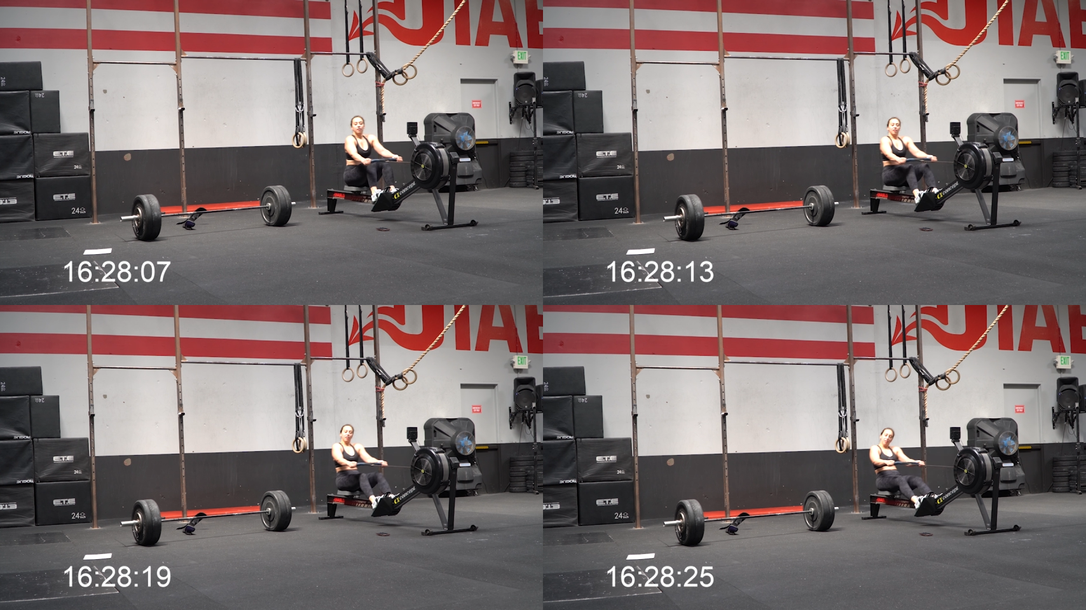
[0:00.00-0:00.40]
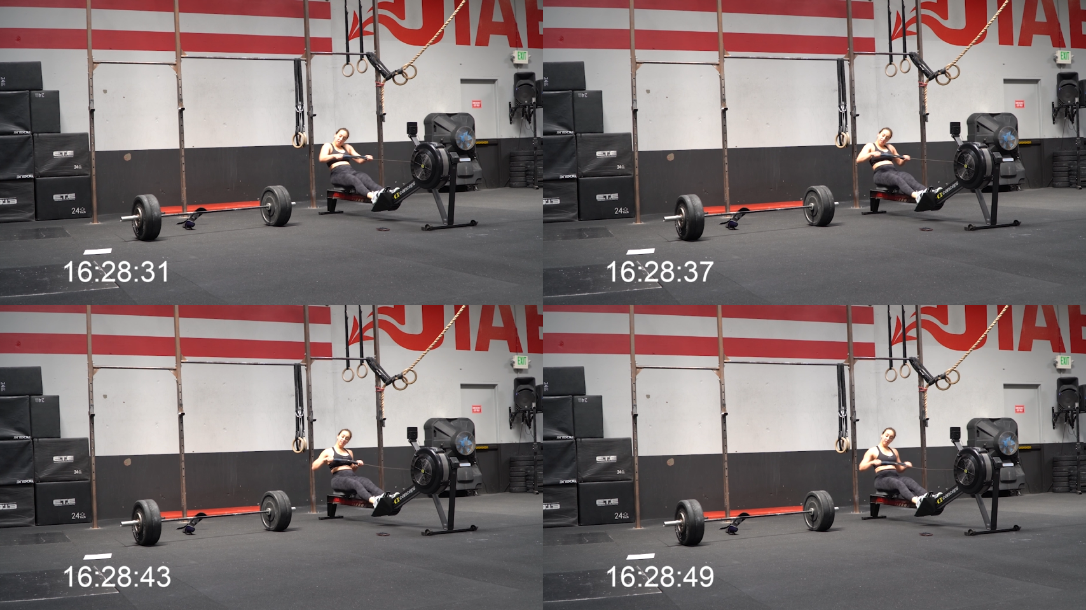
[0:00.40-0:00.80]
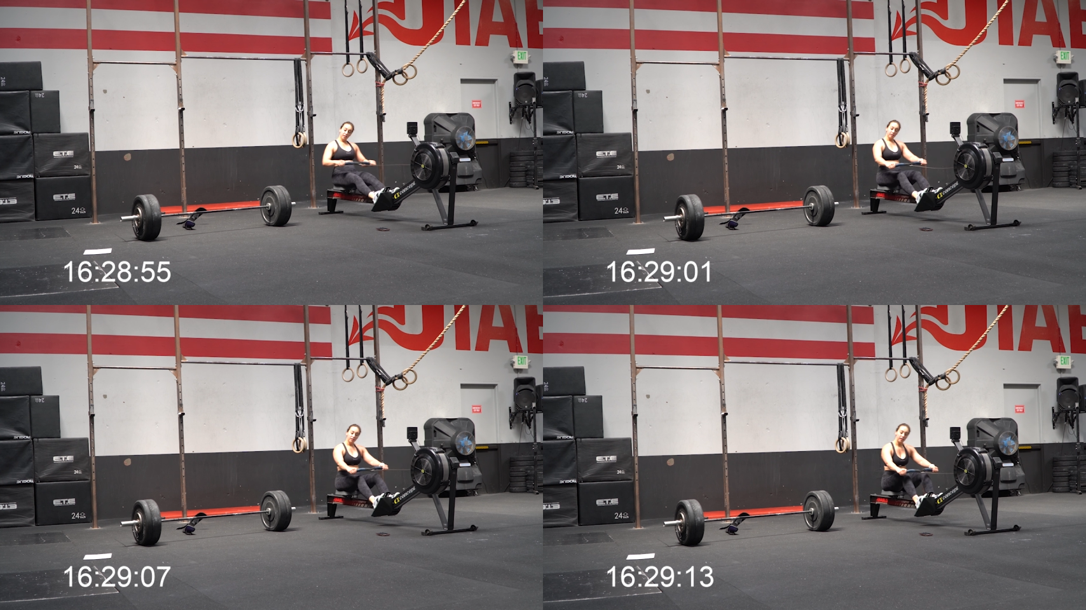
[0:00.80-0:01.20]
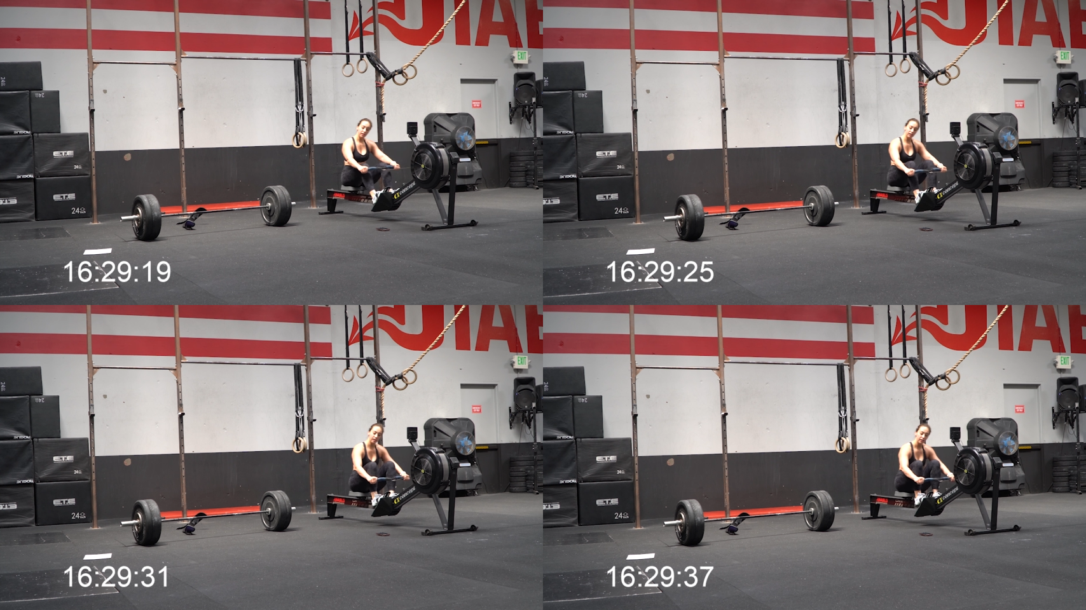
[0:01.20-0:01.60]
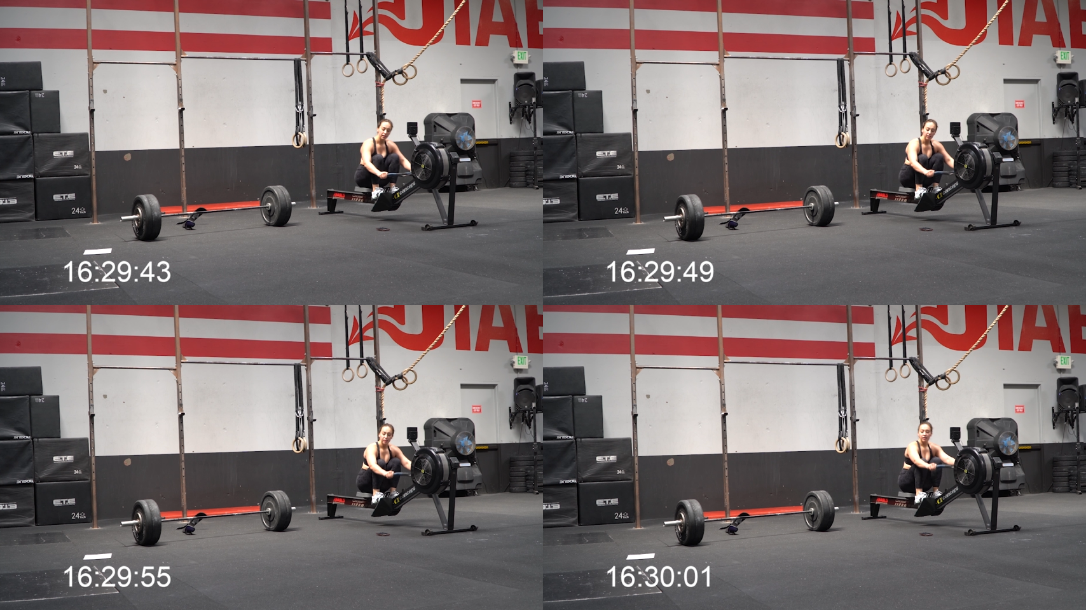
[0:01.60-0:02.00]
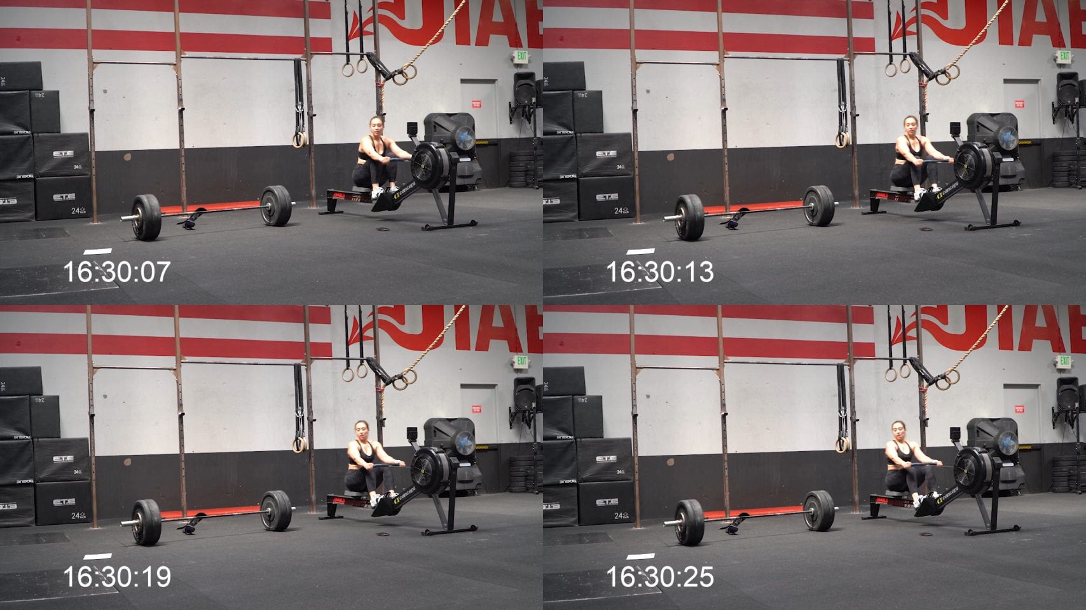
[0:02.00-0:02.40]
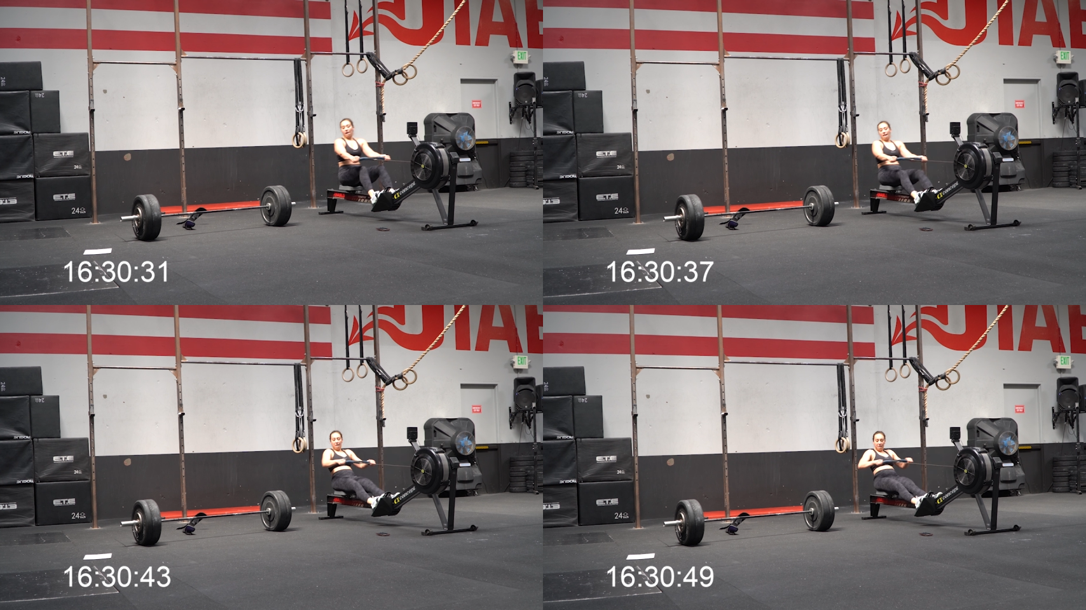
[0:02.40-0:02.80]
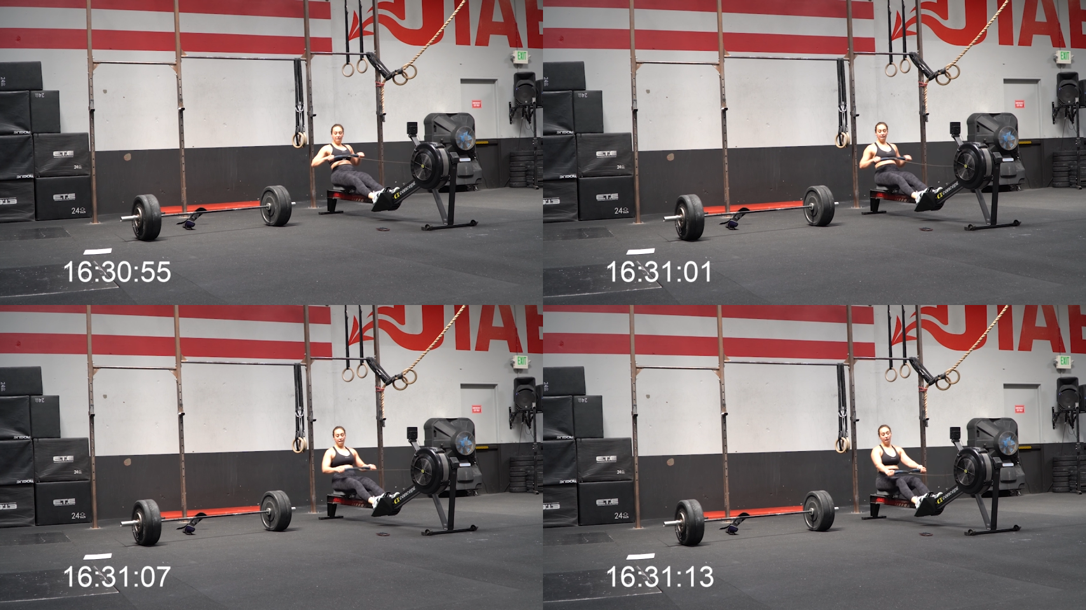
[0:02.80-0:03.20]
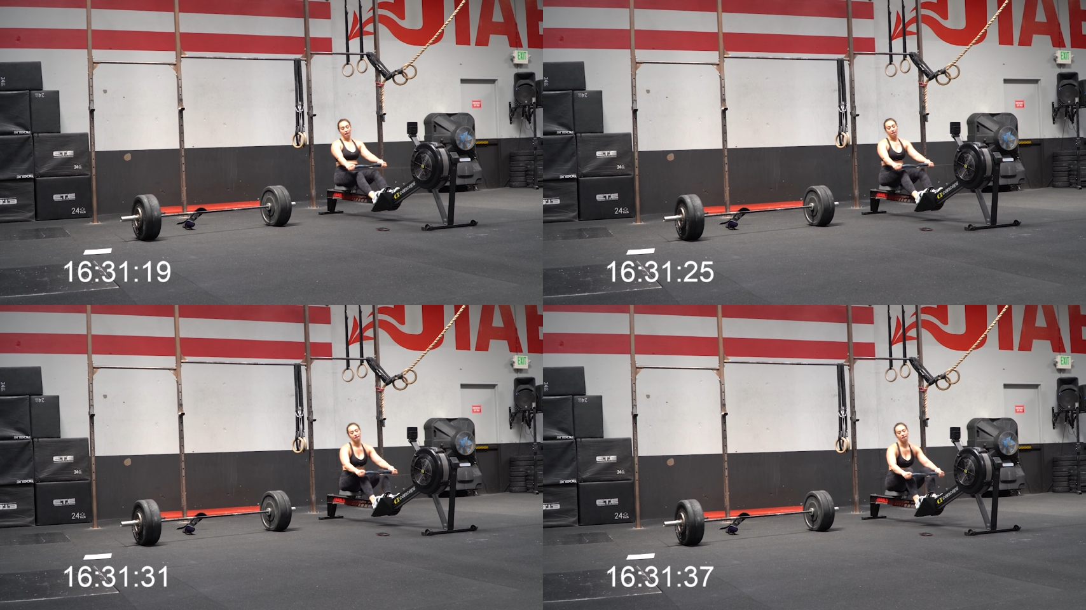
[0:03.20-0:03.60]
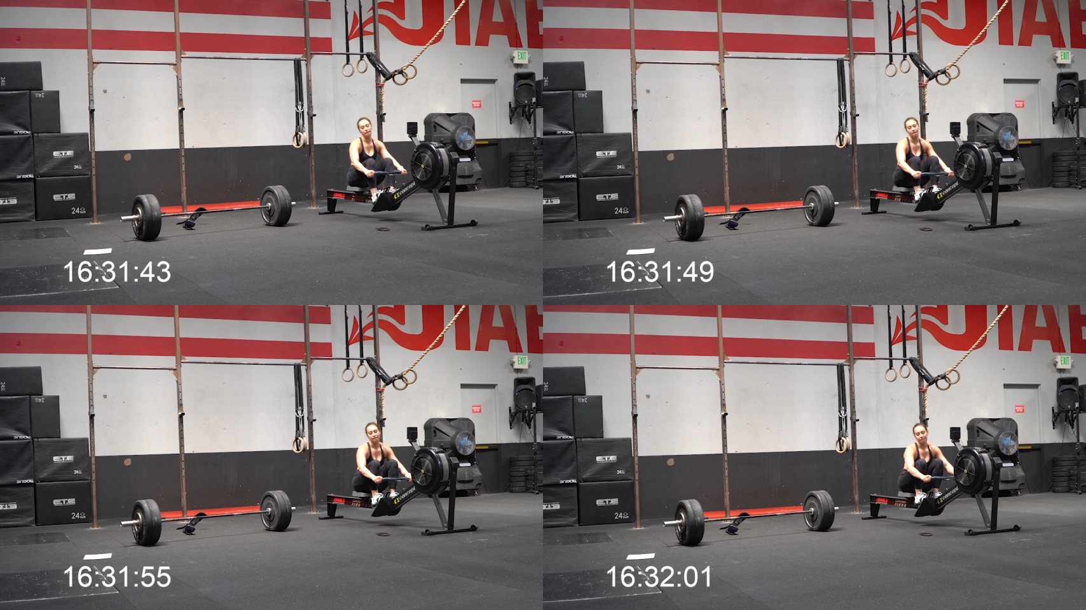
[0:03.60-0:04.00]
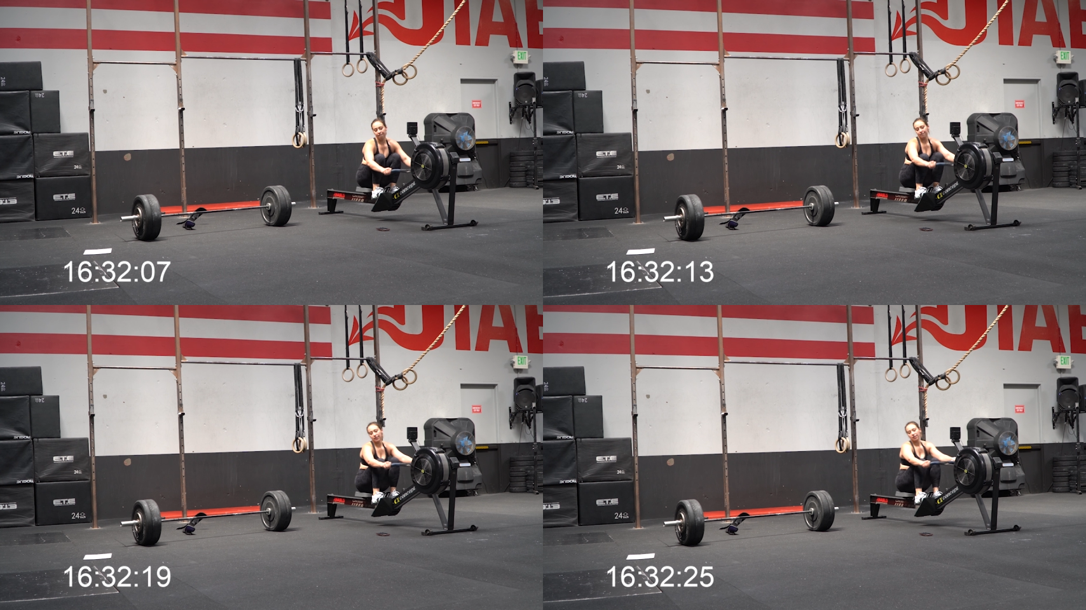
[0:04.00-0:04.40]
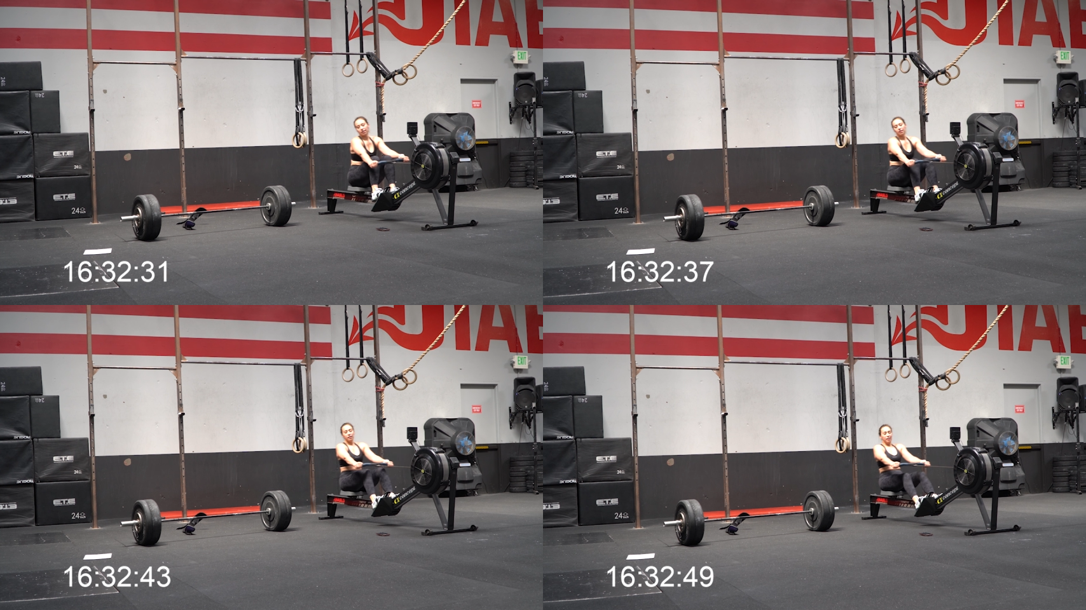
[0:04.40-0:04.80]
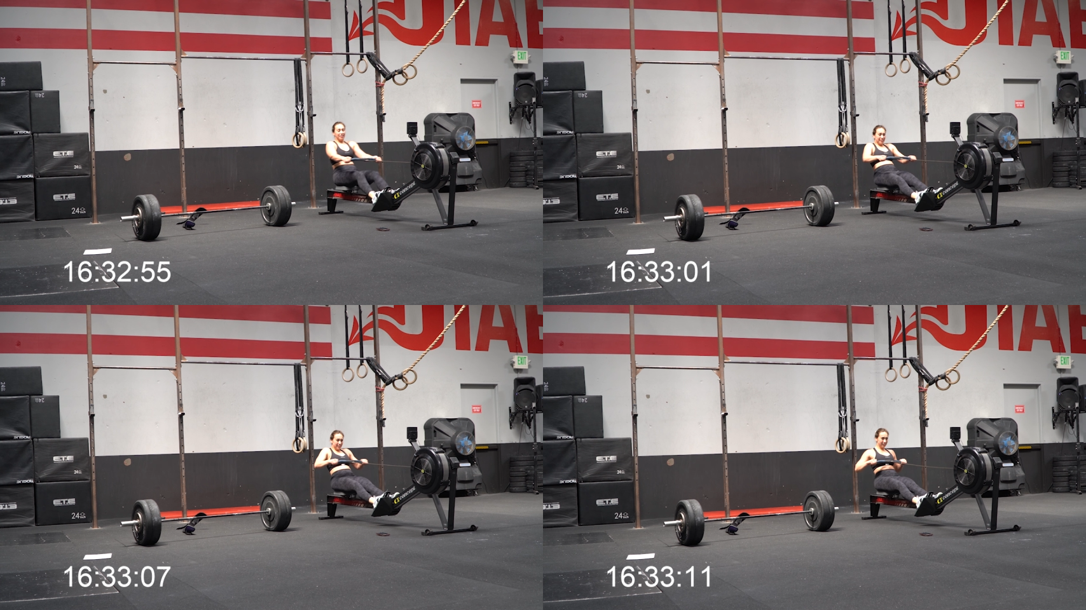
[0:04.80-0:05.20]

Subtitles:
[unreadable: no face in view]